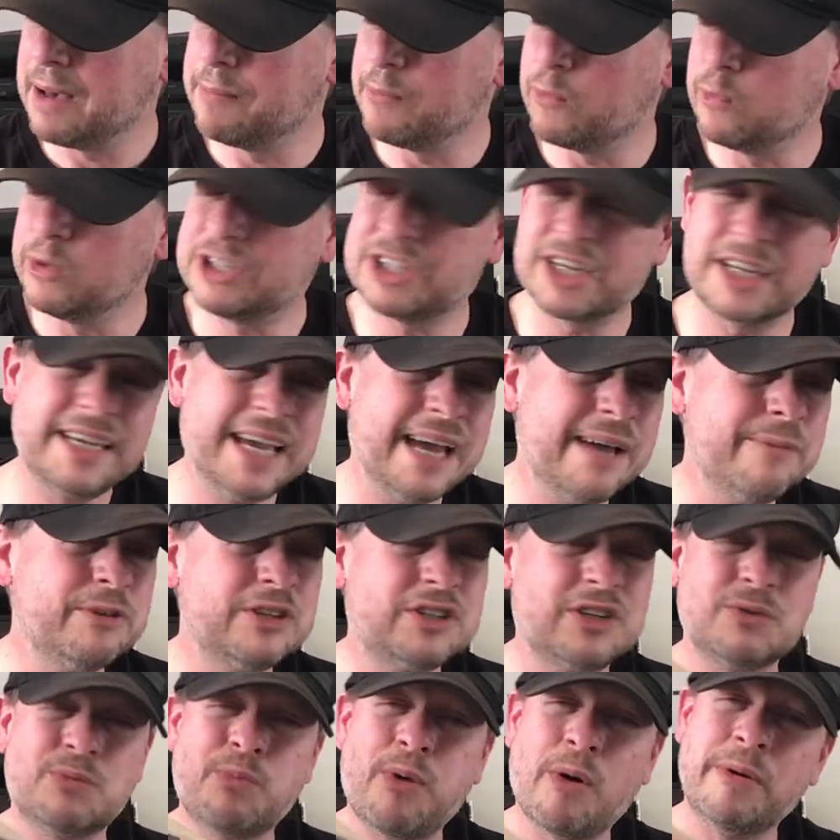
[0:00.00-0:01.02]
which
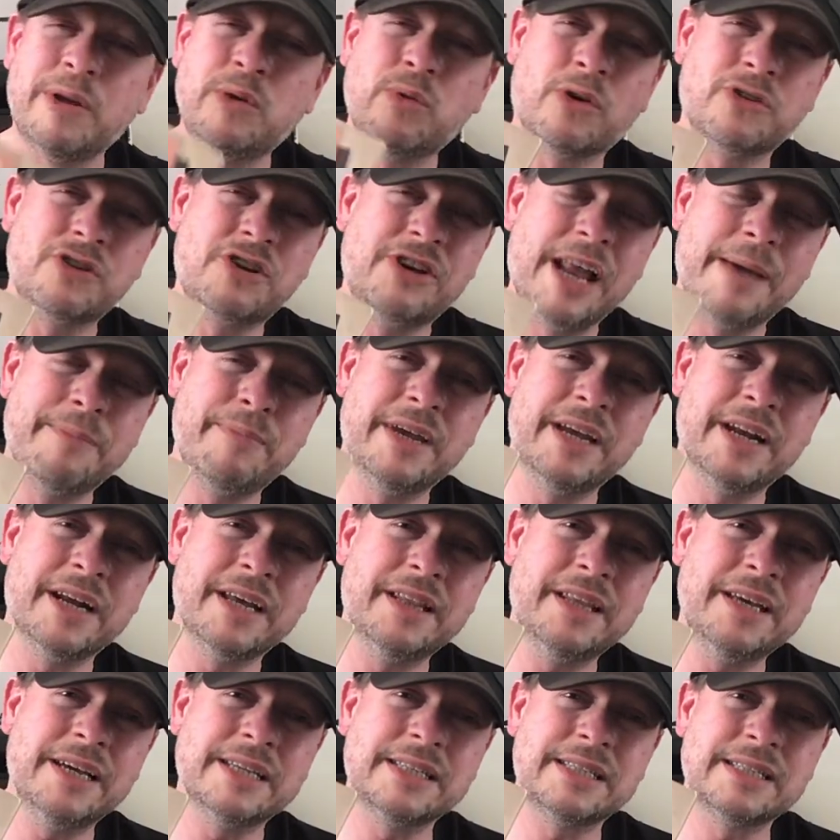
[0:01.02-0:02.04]
is probably what led me into
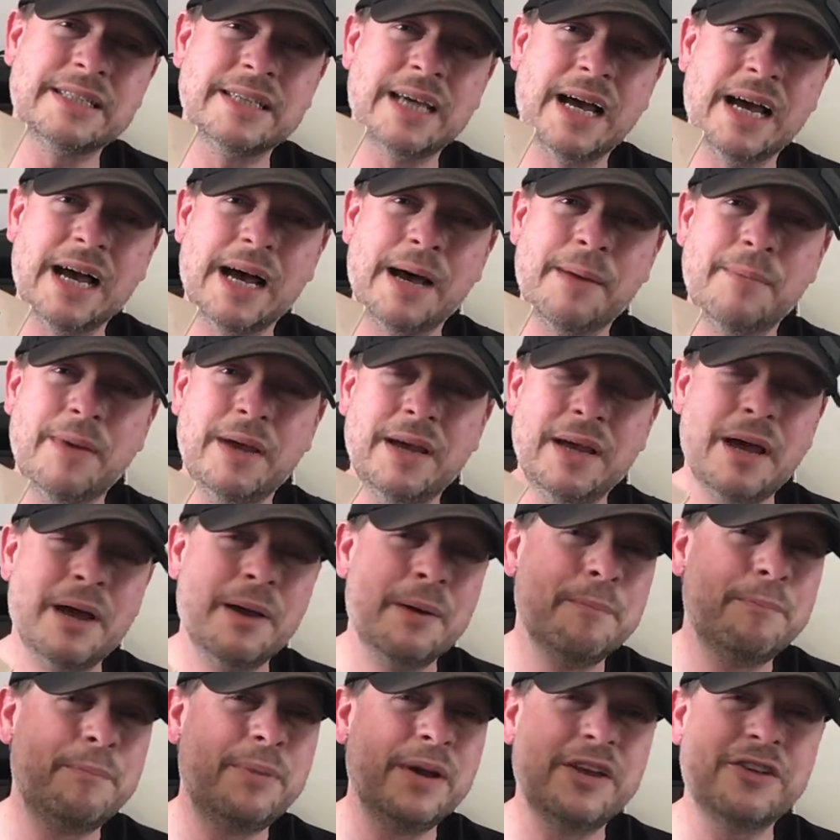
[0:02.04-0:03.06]
this.
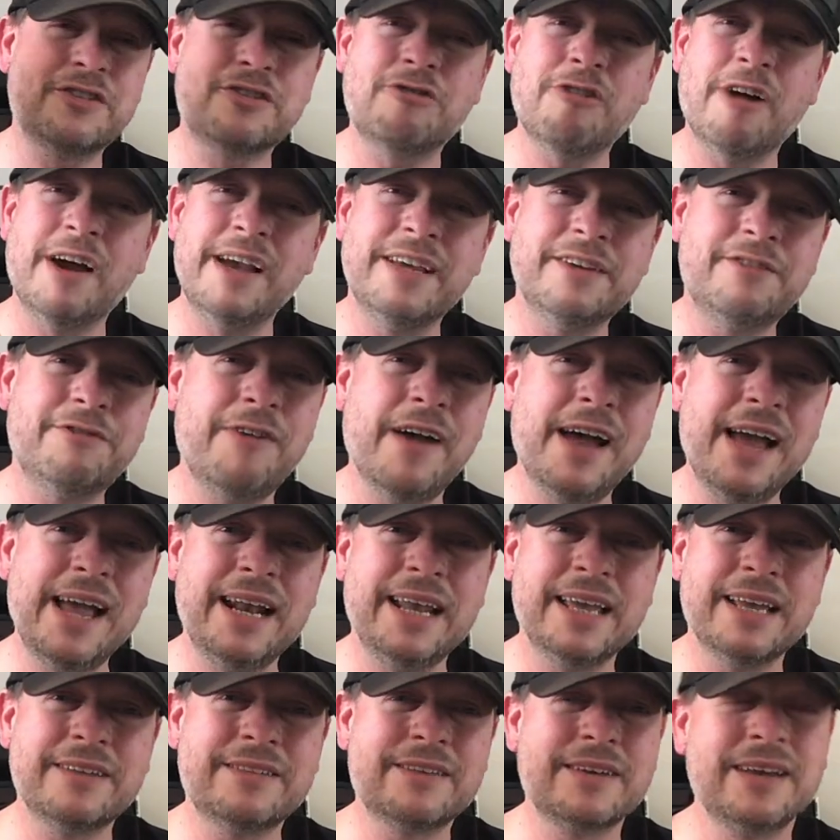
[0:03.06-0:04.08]
But it's great.
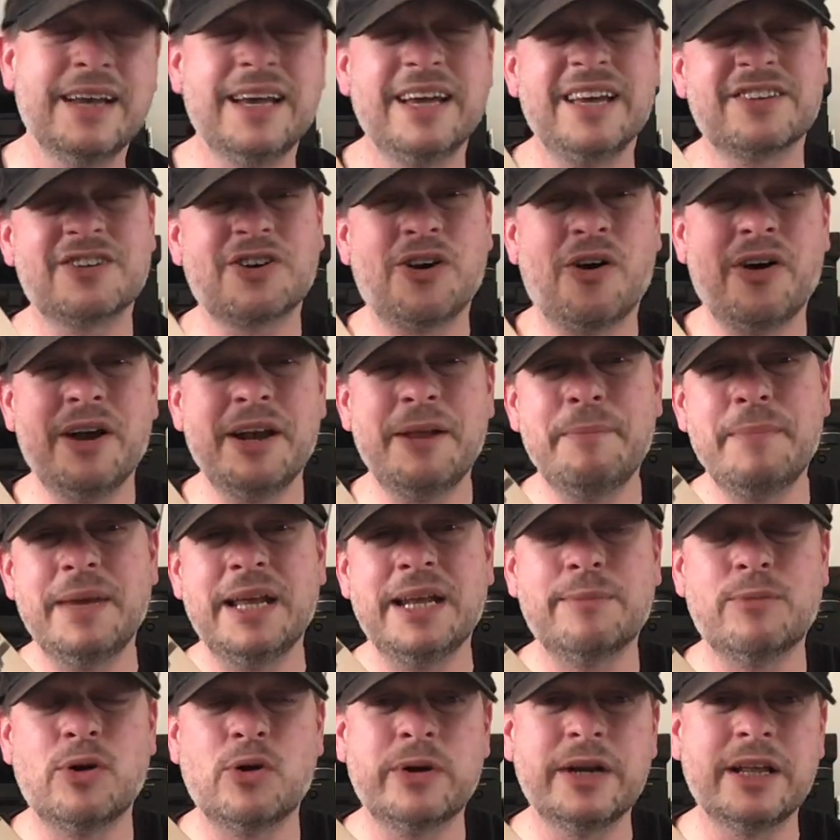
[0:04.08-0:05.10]
It's kind of
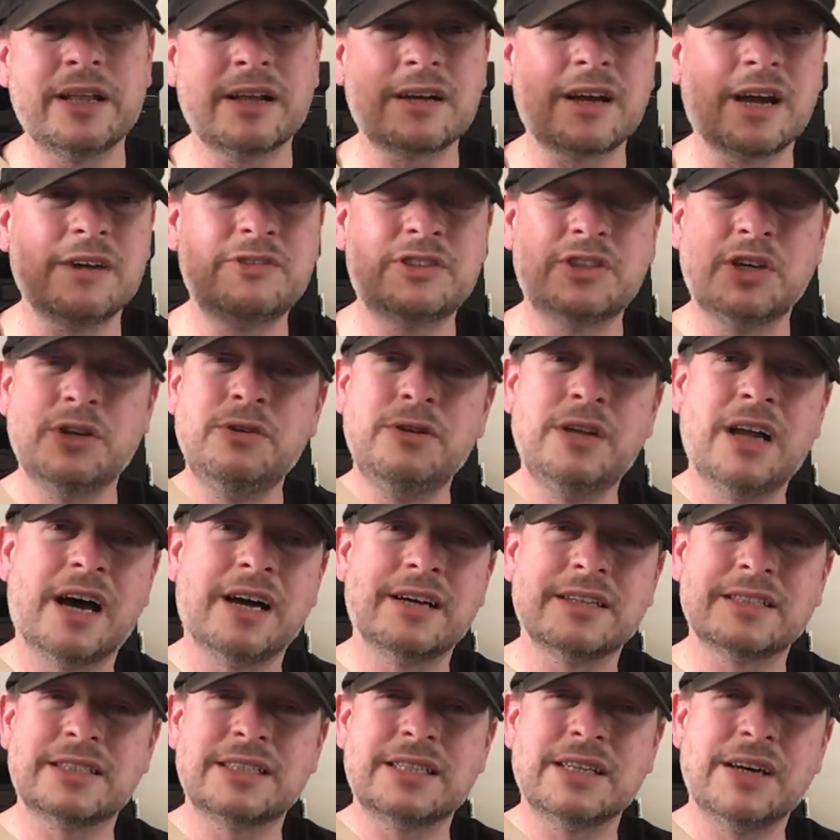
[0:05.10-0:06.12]
minimal and it doesn't go too
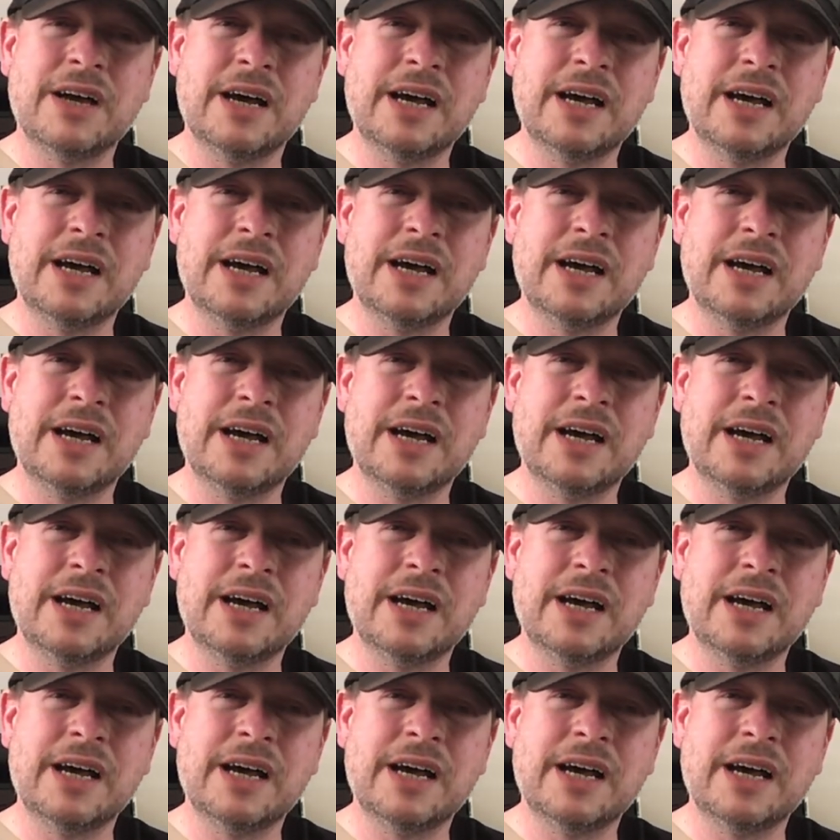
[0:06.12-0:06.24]
nuts.